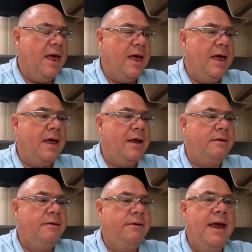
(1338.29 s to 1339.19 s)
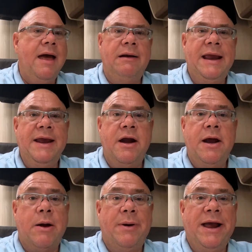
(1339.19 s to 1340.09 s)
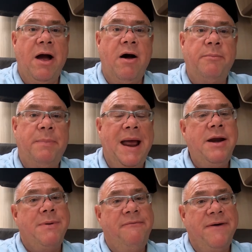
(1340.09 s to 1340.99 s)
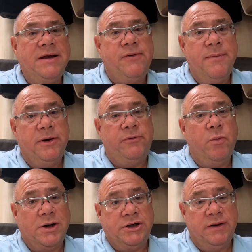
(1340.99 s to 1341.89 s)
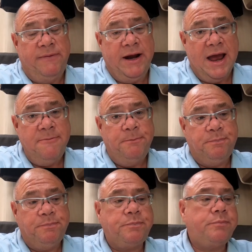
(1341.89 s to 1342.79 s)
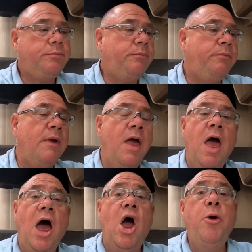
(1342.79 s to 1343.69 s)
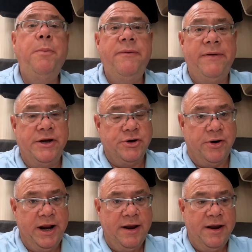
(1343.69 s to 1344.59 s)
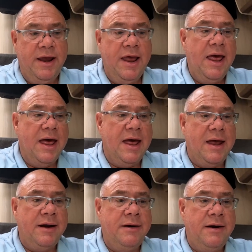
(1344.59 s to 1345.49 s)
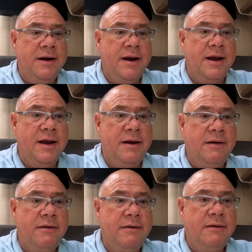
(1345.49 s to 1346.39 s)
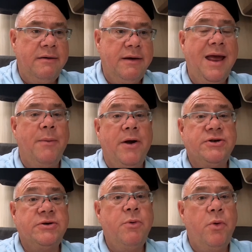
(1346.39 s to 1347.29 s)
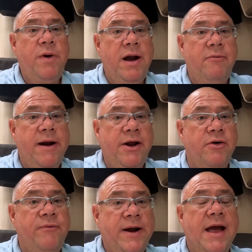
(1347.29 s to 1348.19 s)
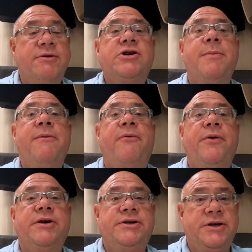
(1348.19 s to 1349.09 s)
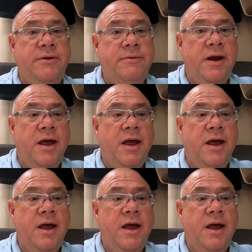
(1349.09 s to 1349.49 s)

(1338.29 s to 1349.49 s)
and yeah, I'll let you know how I get on. But anyway, thanks very much for watching the video. Hope you've enjoyed it, and yeah, we've got some more really good videos coming for you soon.